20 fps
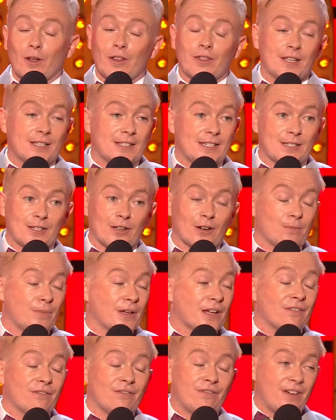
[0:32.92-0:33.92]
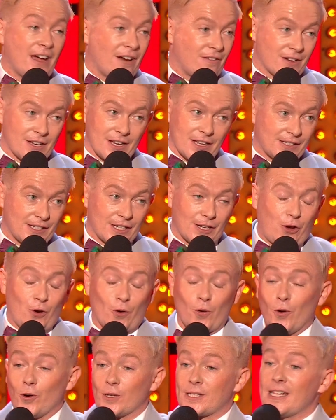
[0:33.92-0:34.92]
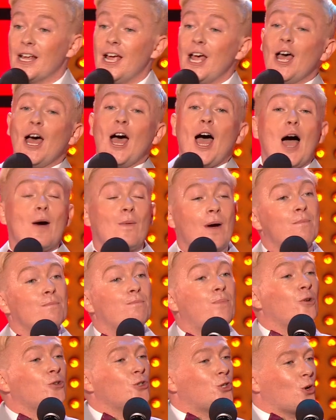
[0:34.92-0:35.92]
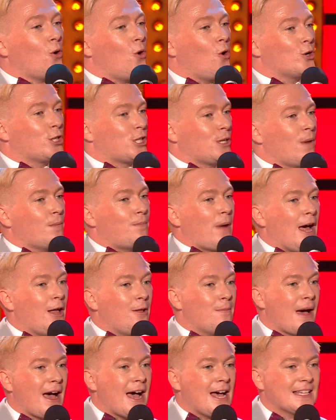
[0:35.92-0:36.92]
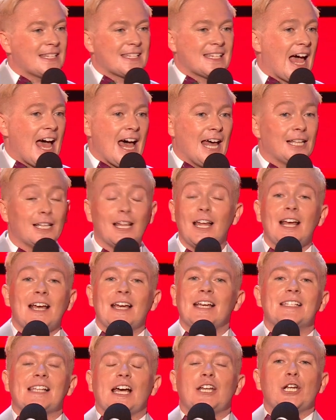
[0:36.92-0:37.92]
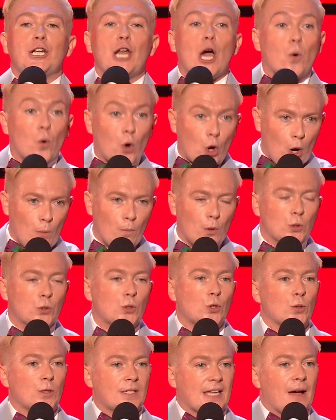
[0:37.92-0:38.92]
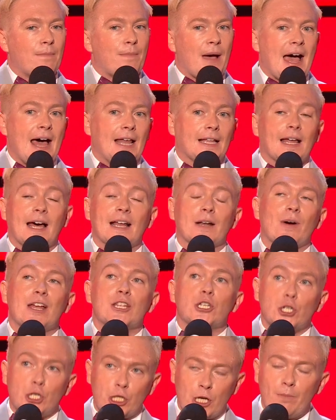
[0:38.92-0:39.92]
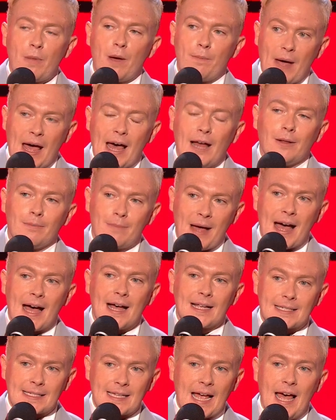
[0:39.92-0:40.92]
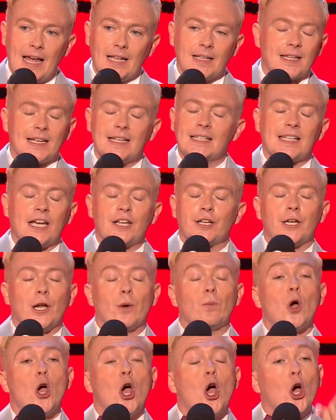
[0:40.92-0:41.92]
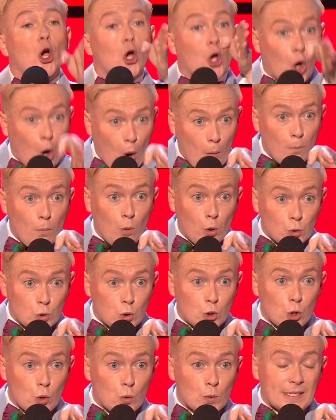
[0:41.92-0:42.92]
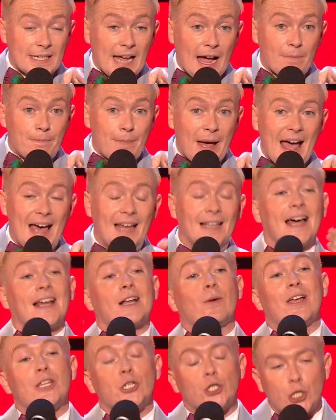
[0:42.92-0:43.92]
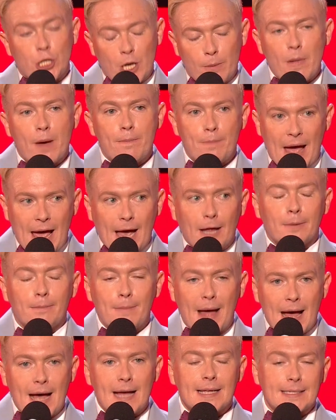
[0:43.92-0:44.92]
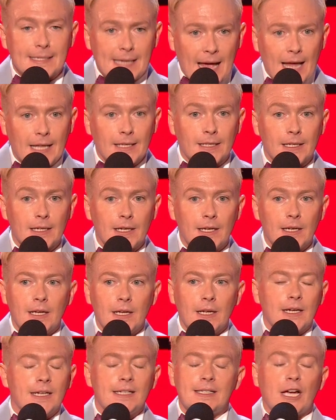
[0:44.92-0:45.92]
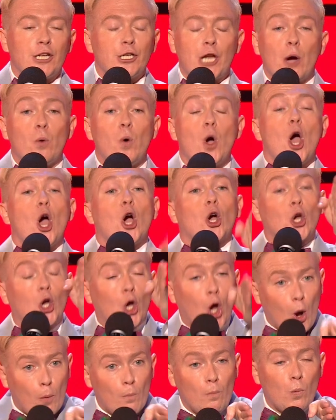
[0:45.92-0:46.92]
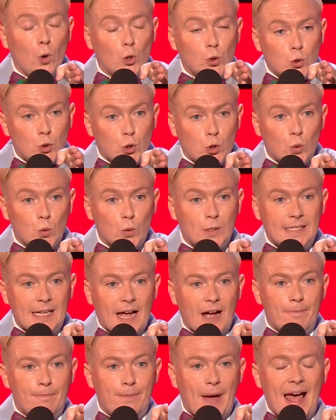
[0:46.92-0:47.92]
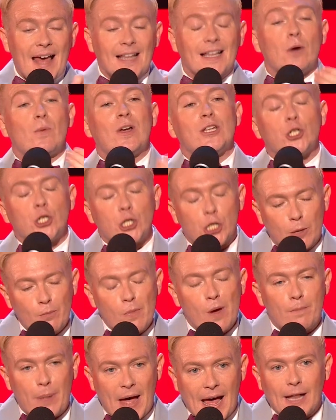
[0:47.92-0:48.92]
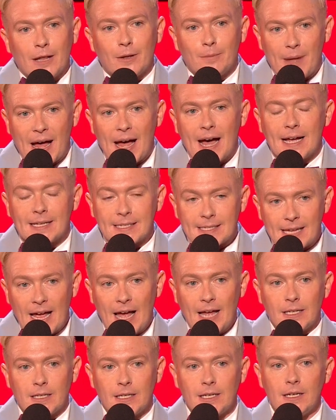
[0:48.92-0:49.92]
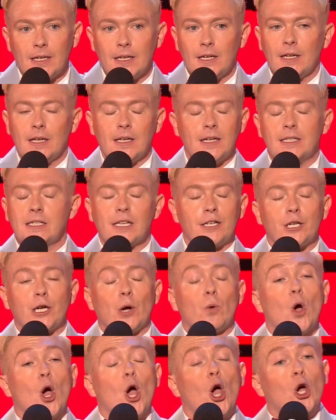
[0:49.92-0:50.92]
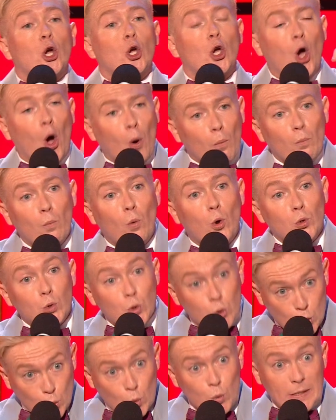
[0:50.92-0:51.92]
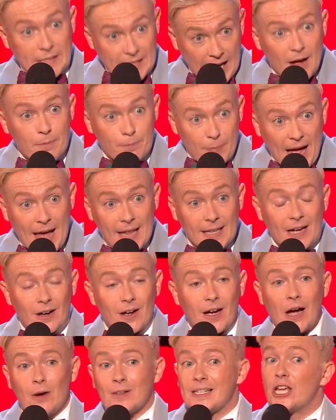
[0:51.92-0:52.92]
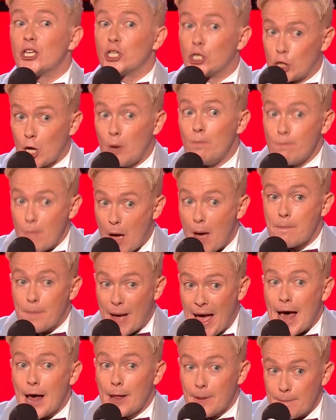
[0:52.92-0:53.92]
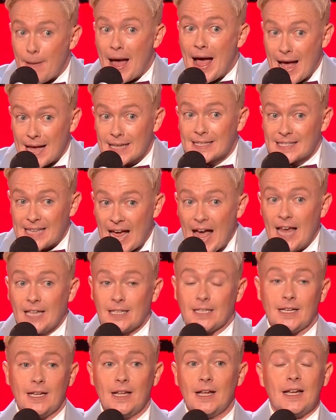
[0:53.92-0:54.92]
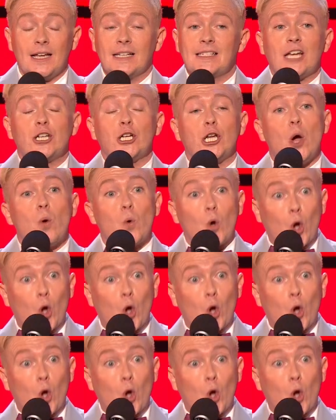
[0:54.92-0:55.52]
well, this is going to be a very easy course. I went, bonjour, je m'appelle Marcel. He's like, no, comment tu t'appelles? And I went, je m'appelle Marcel. He's like, no, comment tu t'appelles? And I went, je m'appelle Marcel. He's like, no, comment tu t'appelles? I went, je m'appelle Marcel. He's like, no, comment tu t'appelles? I was like, je m'appelle Marcel. He's like, no,